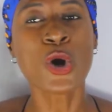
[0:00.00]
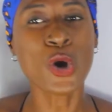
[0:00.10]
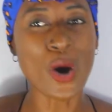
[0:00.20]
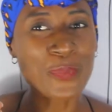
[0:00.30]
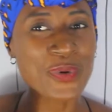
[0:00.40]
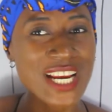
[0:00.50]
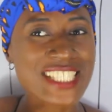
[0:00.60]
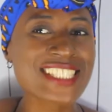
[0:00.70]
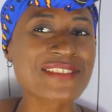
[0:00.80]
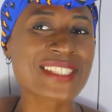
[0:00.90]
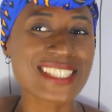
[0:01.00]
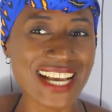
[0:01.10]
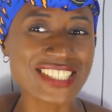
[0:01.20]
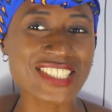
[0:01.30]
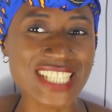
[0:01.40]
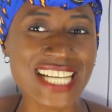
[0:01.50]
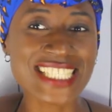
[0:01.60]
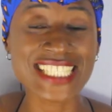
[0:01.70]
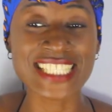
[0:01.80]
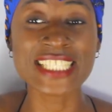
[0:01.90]
comprehensive size
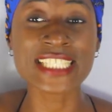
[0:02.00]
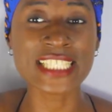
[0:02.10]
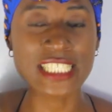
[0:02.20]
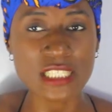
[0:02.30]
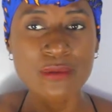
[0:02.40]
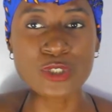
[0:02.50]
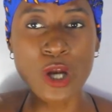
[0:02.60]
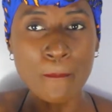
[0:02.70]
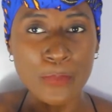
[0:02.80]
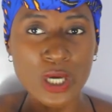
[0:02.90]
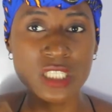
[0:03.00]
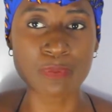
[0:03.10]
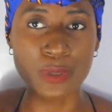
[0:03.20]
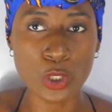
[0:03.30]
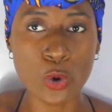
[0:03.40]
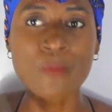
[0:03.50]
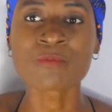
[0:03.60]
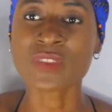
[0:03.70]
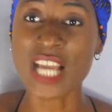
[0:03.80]
chart is in the description box below,